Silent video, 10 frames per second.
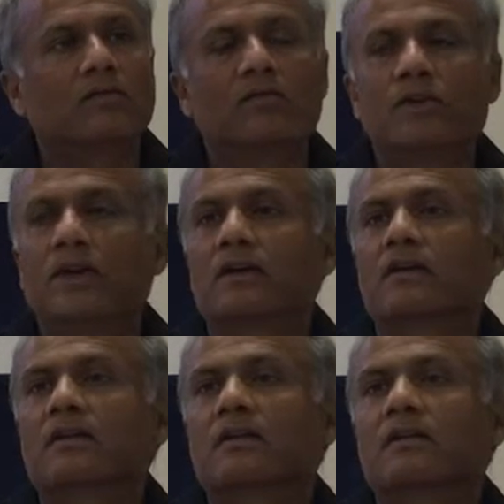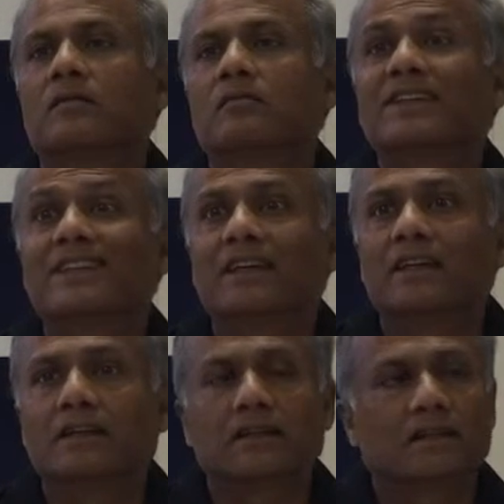we are missing
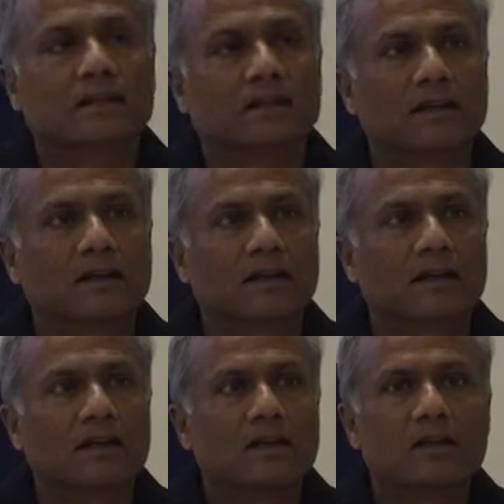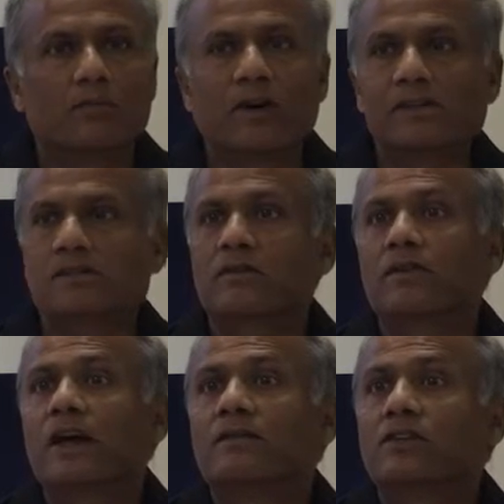it. The pulse of
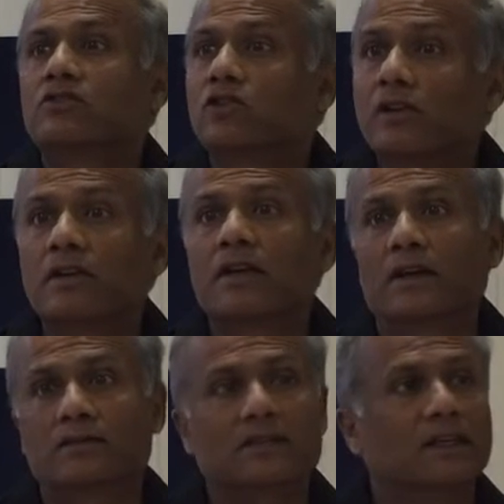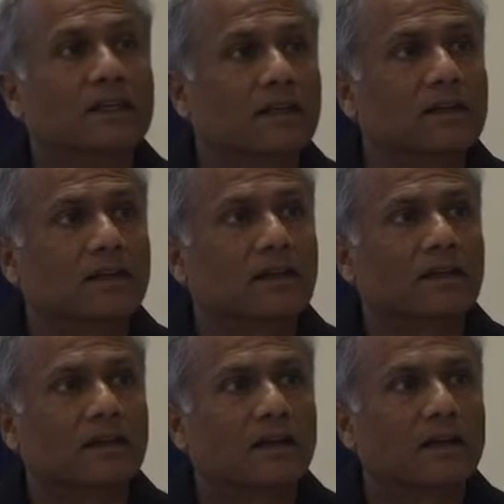life, the children have seen it.
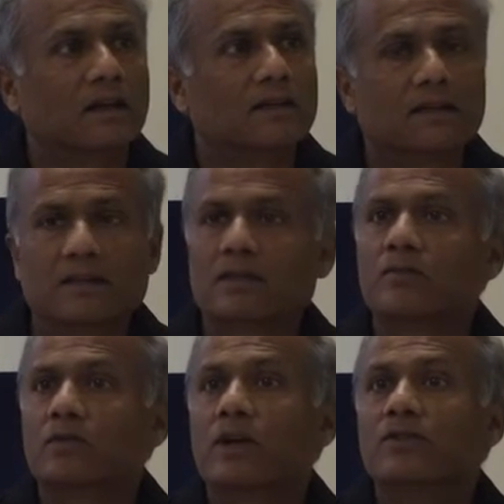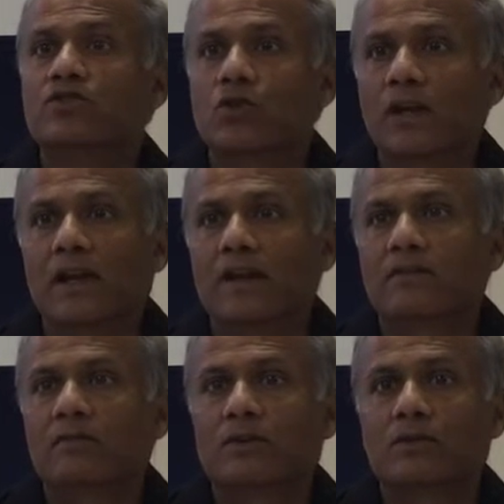They seem to enjoy life
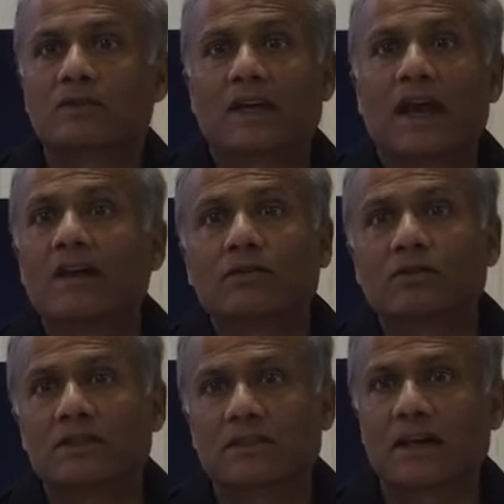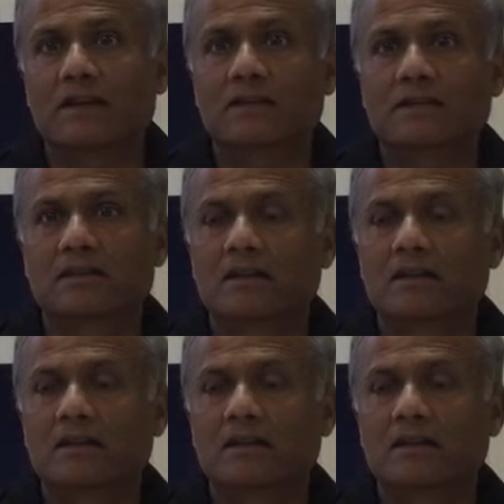because they have no desires.